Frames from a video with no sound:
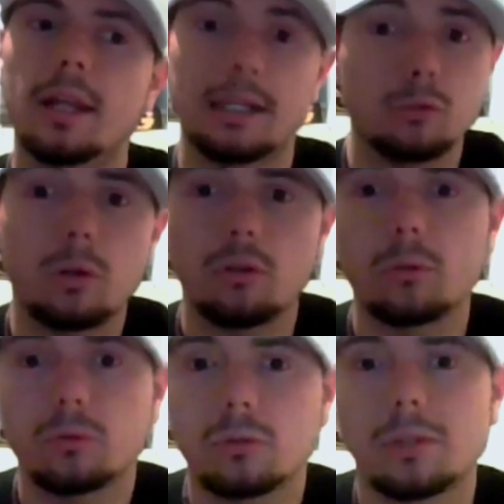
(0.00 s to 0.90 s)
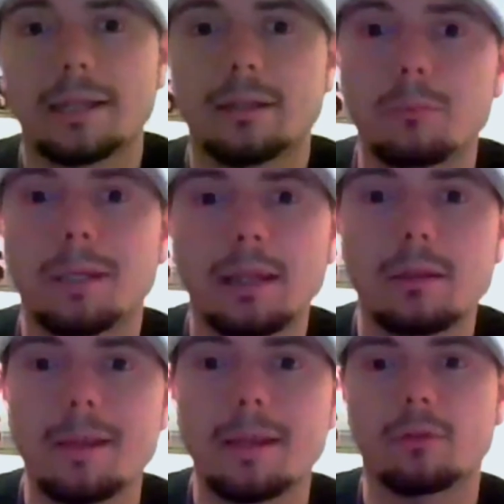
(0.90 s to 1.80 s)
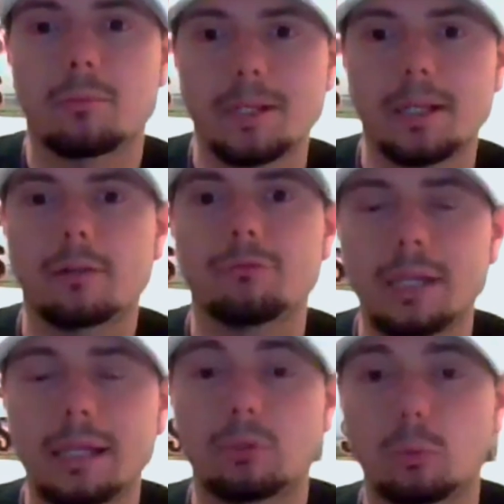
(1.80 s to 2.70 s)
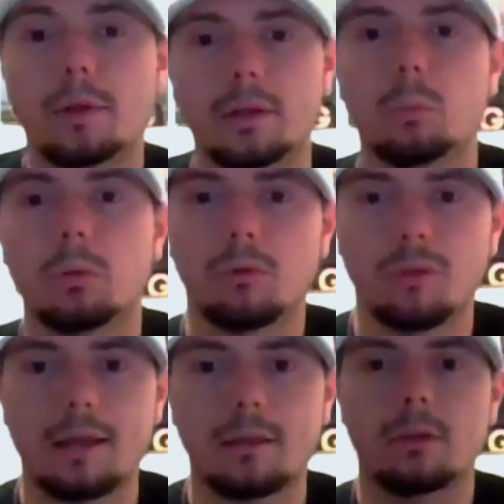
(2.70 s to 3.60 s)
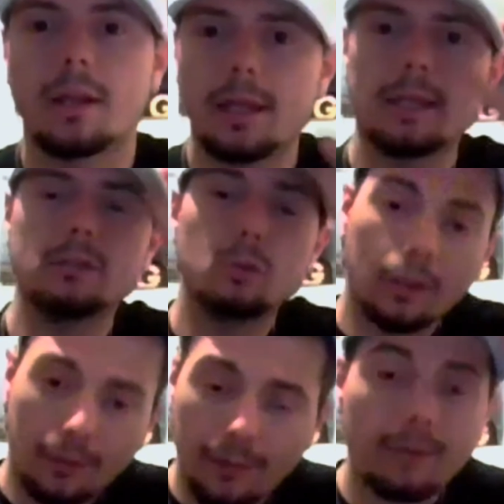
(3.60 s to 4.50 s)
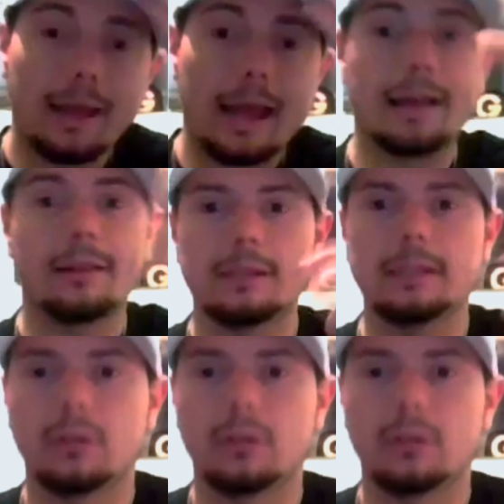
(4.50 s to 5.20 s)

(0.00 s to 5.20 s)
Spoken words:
And you could still do that. Mikaela Mayer is a big enough name to where it will sell. And you could sell it as the